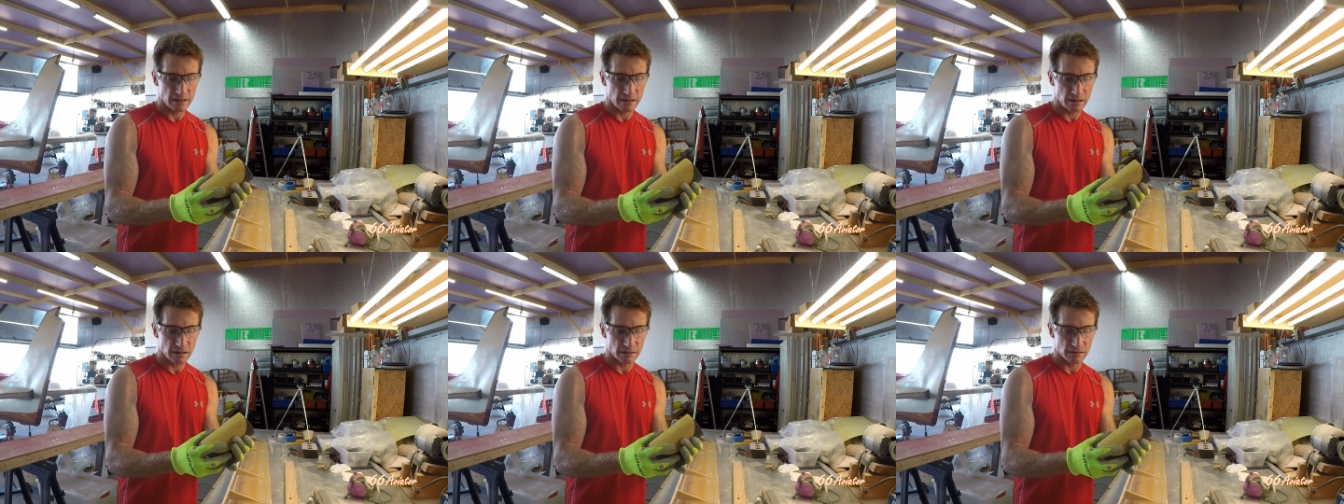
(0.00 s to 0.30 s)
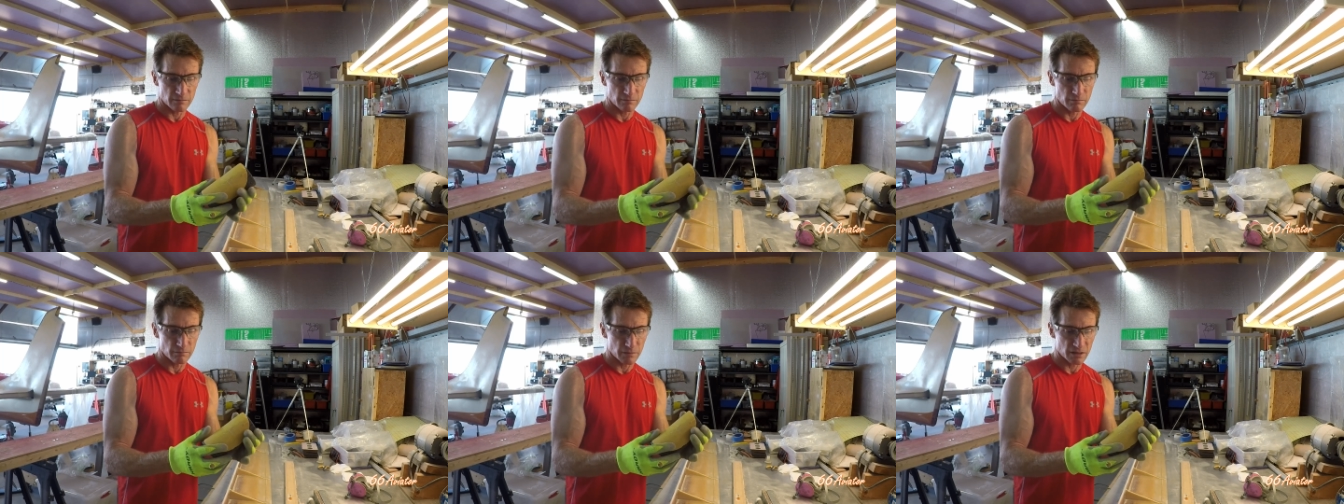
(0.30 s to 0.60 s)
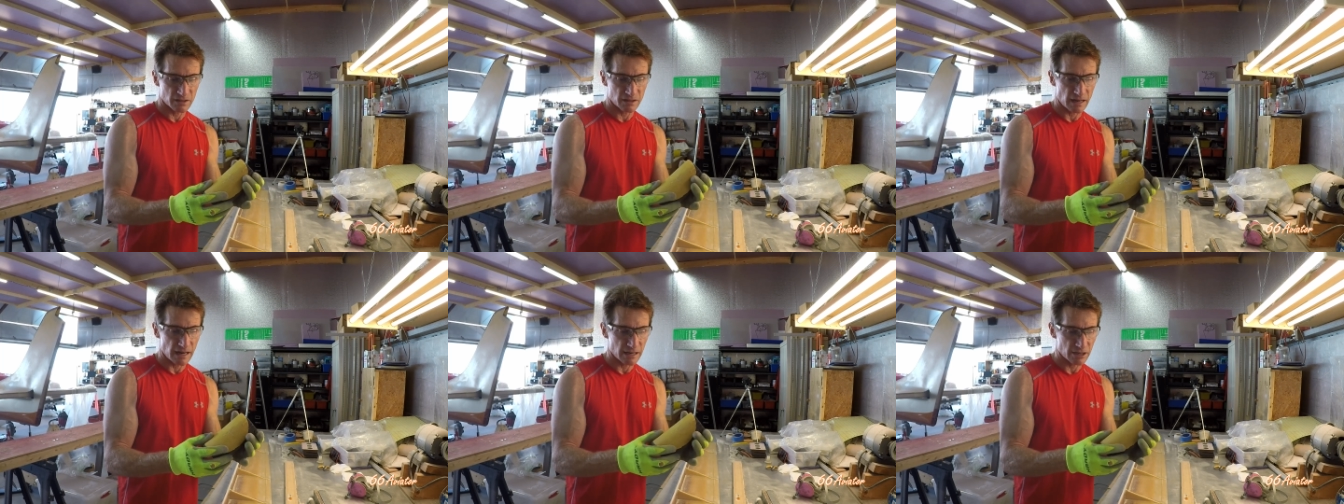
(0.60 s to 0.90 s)
it and
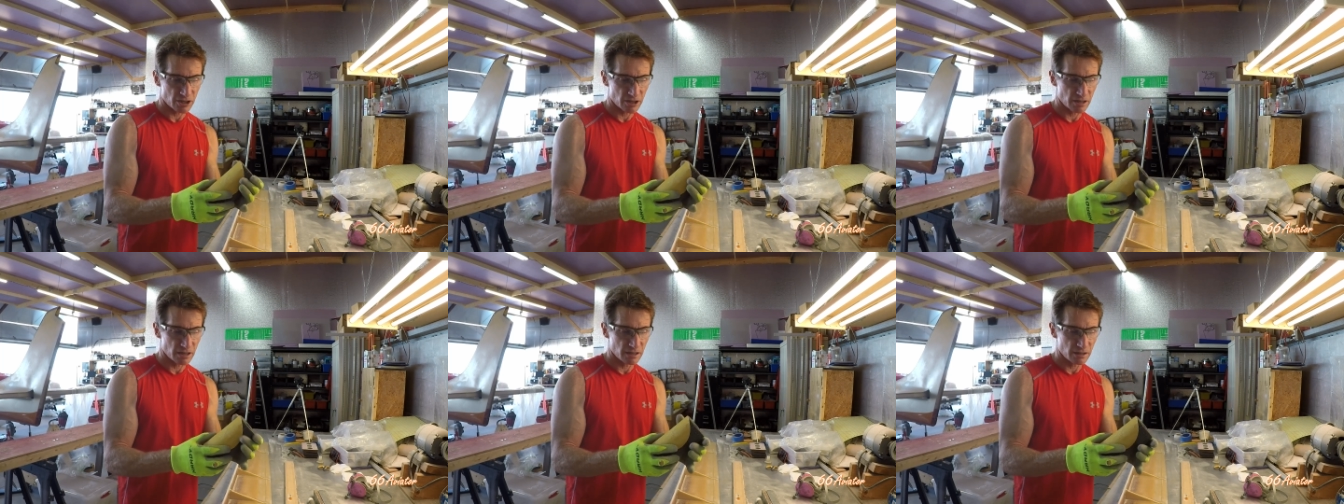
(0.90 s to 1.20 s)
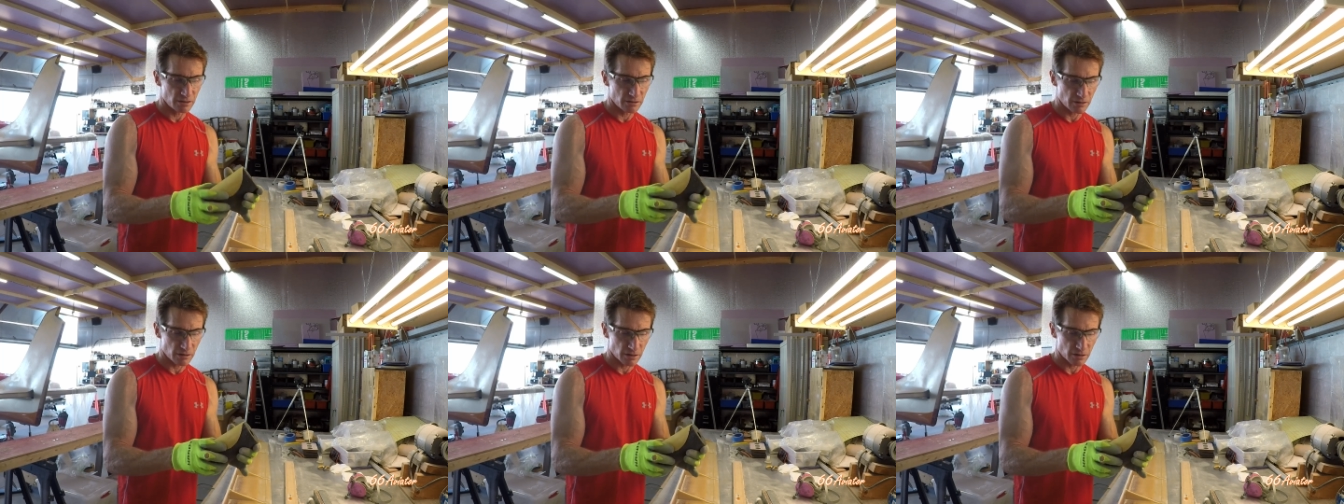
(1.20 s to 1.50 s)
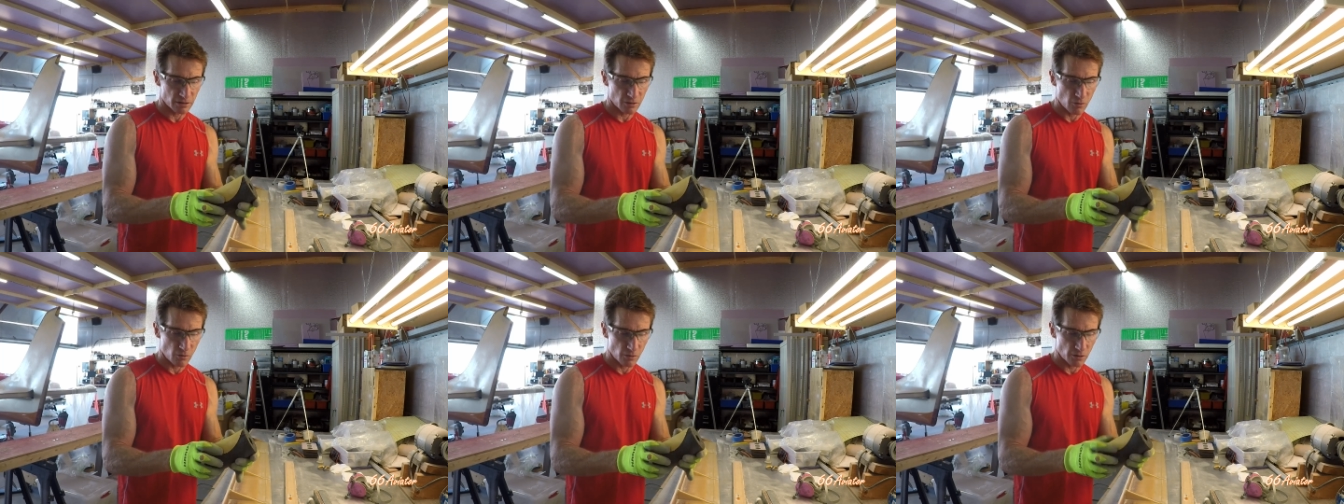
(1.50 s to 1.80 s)
massage it into
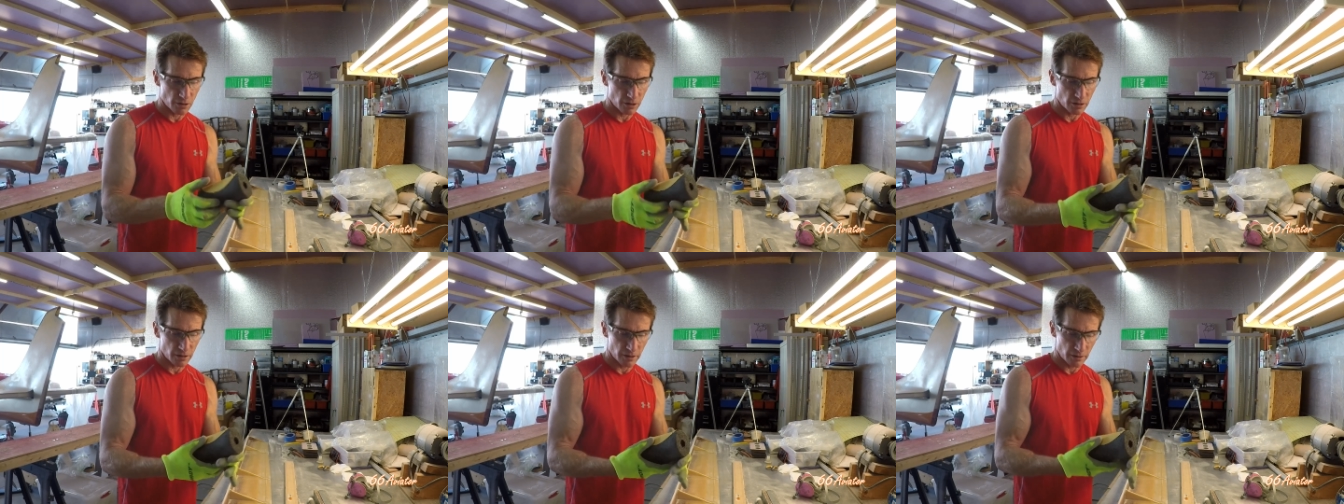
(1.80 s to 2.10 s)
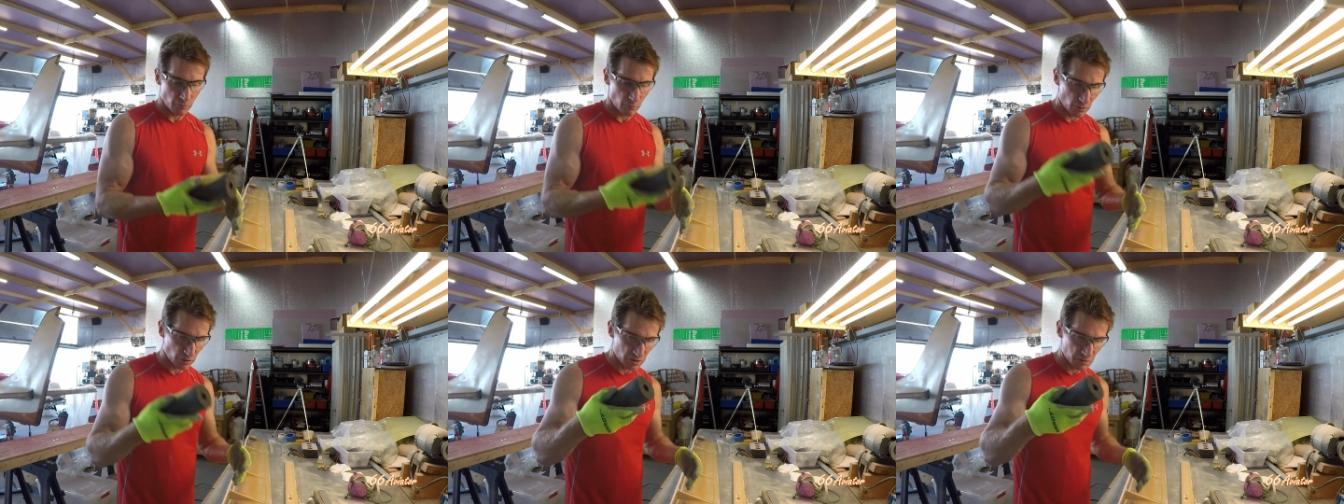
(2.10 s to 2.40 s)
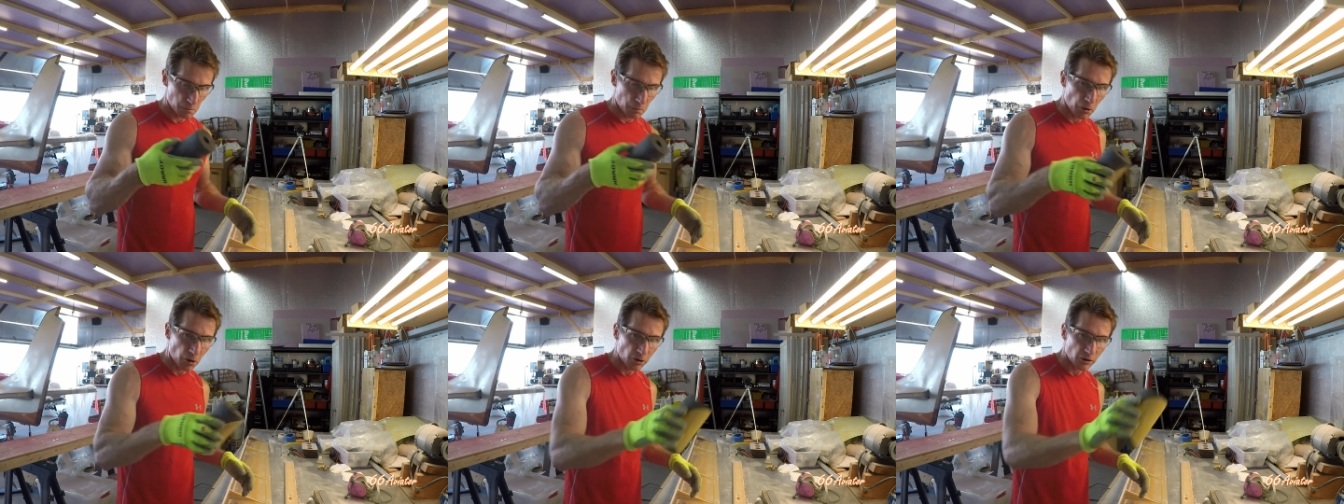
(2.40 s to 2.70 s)
a corner and it
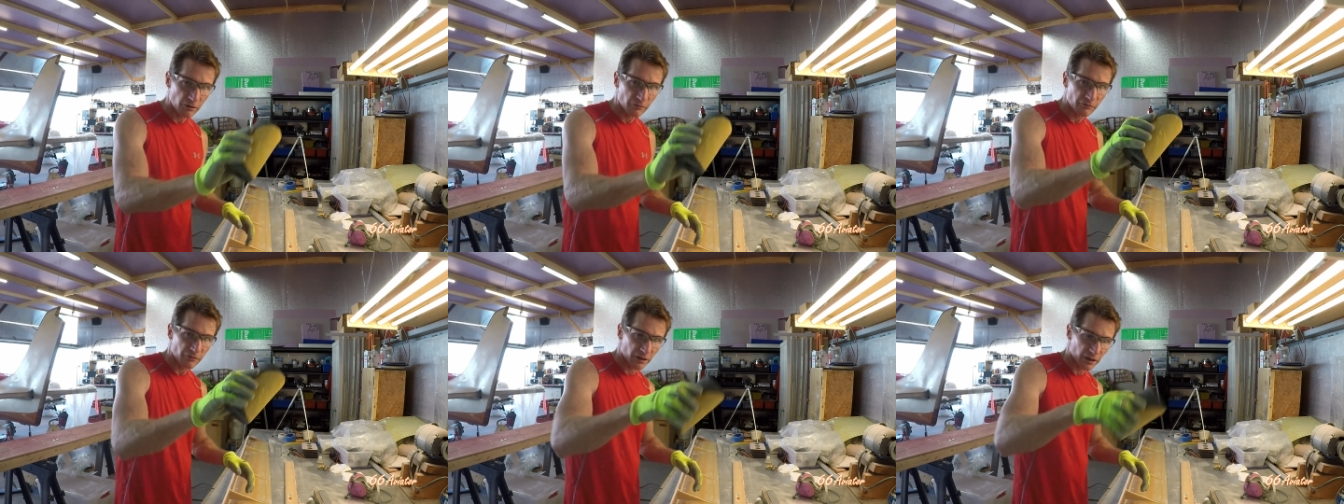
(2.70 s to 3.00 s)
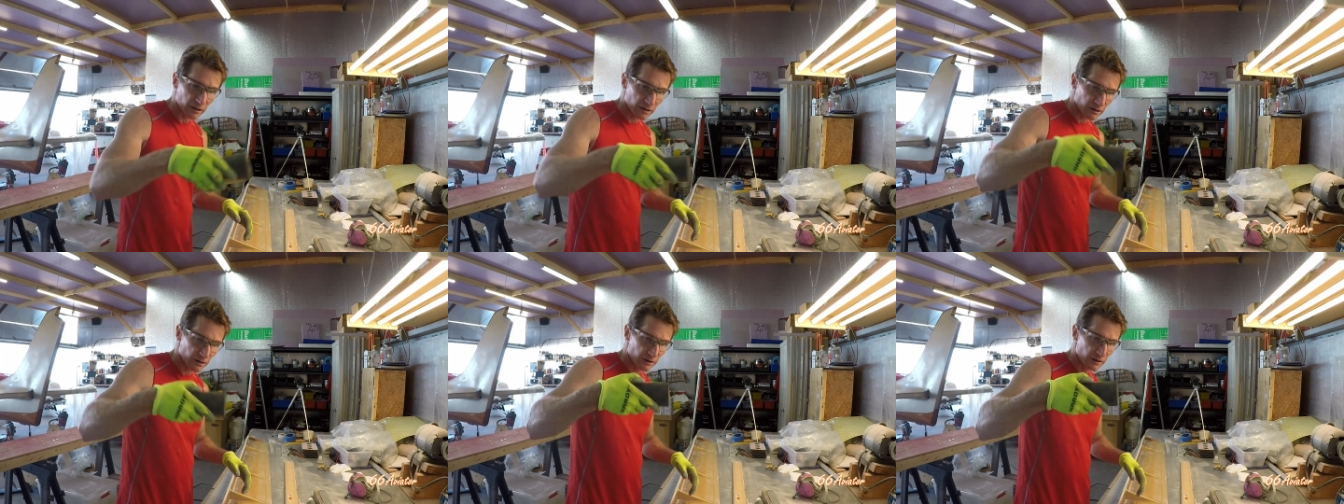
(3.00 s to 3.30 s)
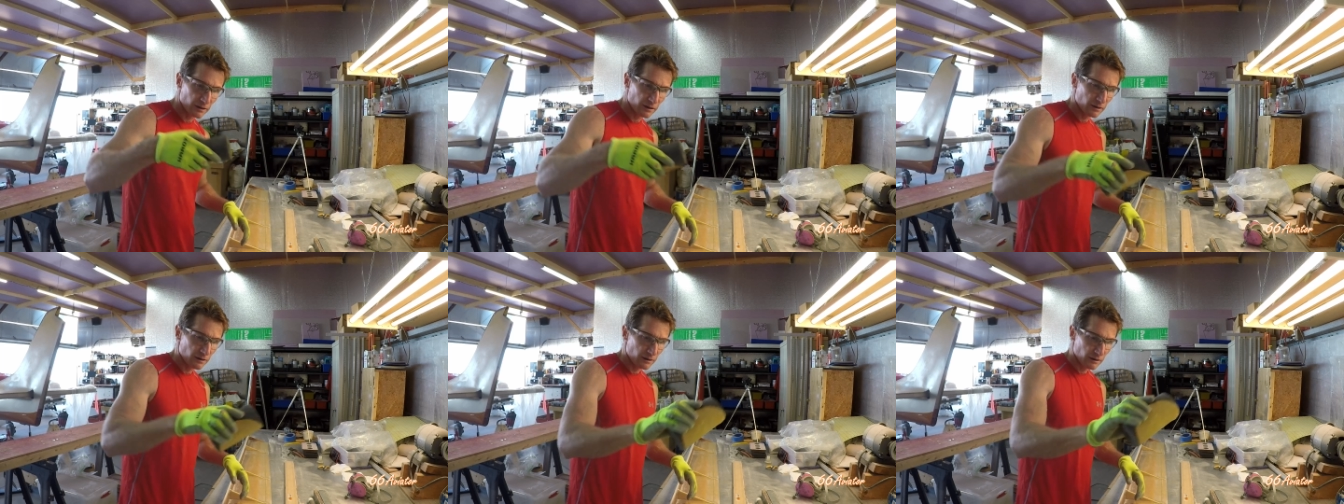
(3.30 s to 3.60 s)
works perfect
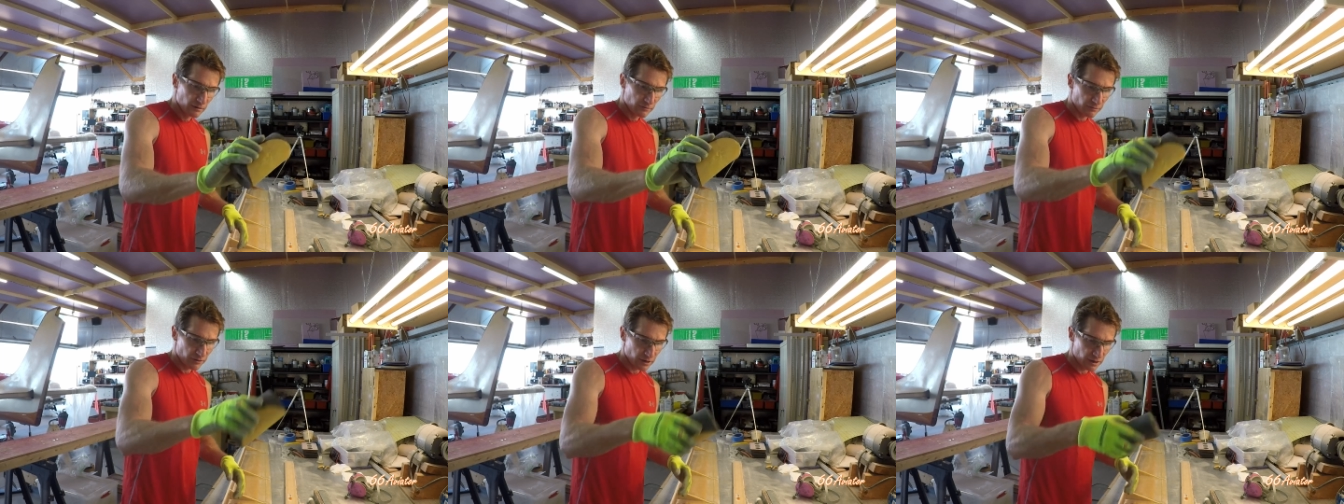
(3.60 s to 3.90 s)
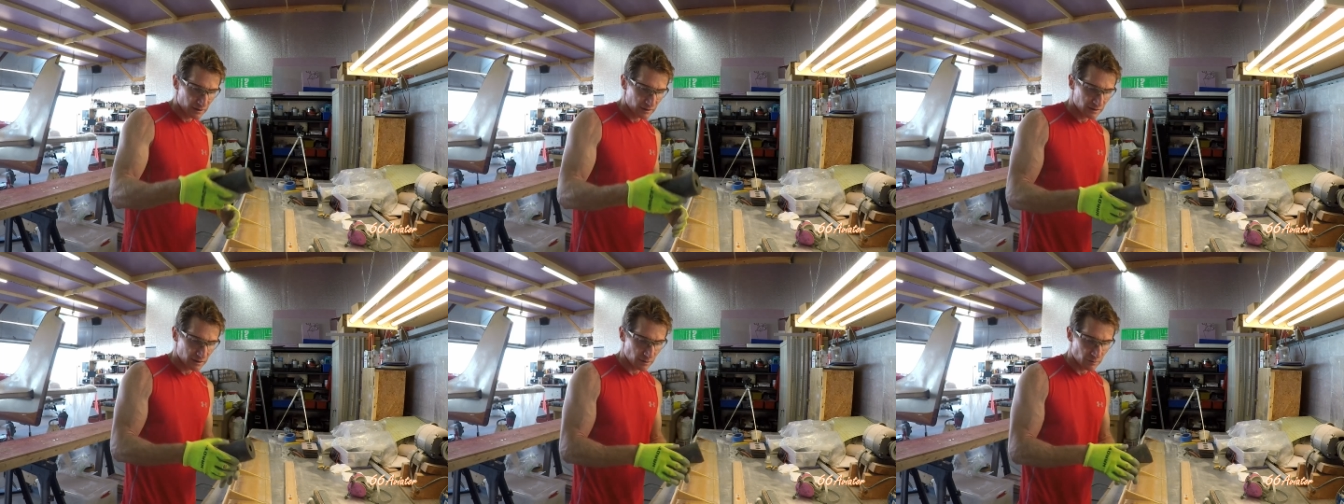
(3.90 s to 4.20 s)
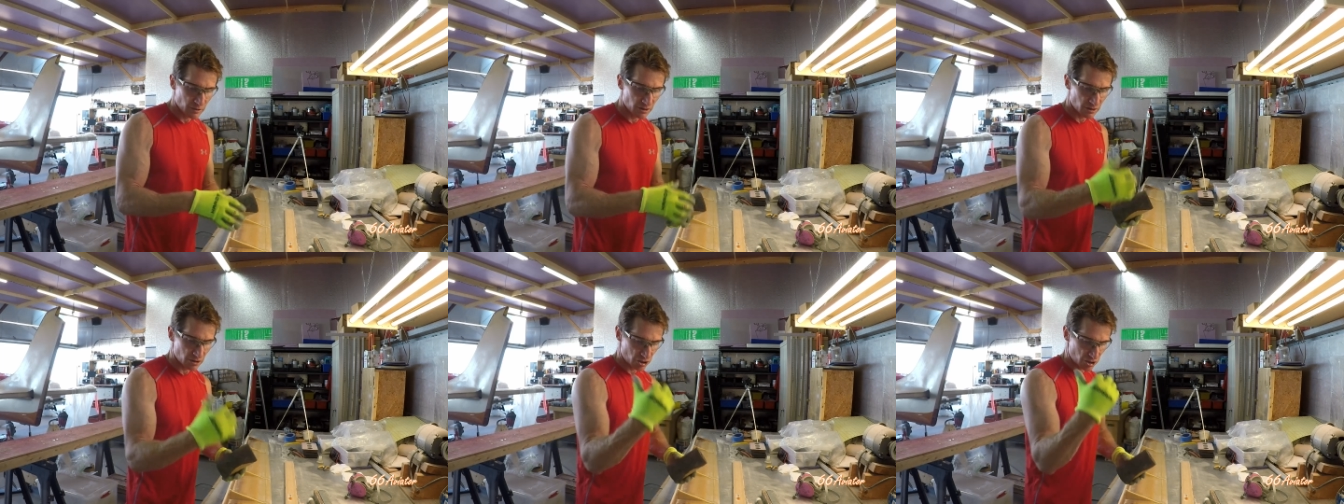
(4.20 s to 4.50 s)
for getting
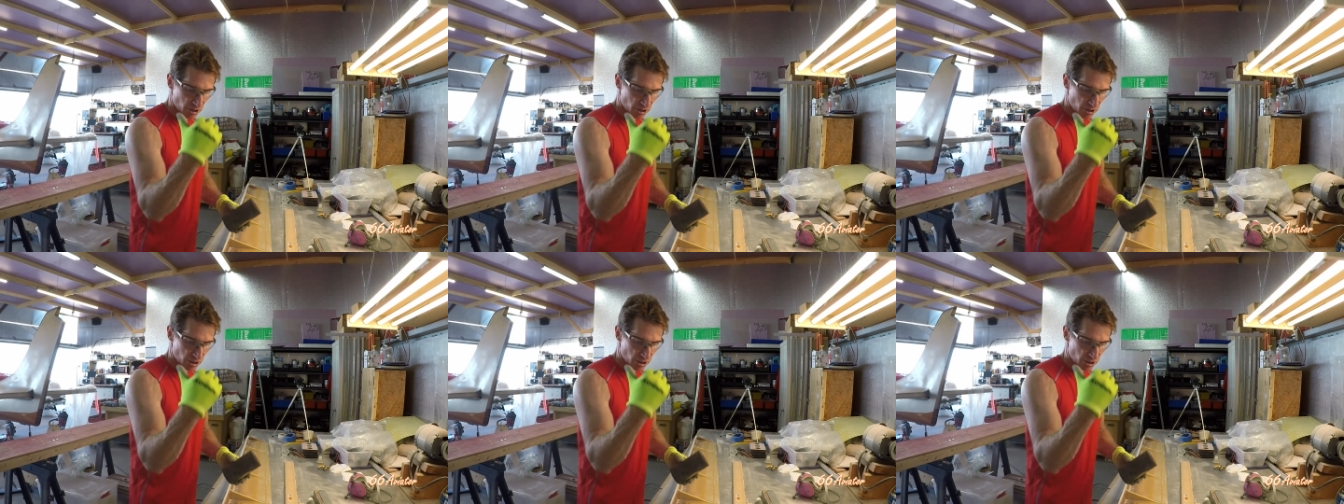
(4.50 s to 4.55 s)
some of the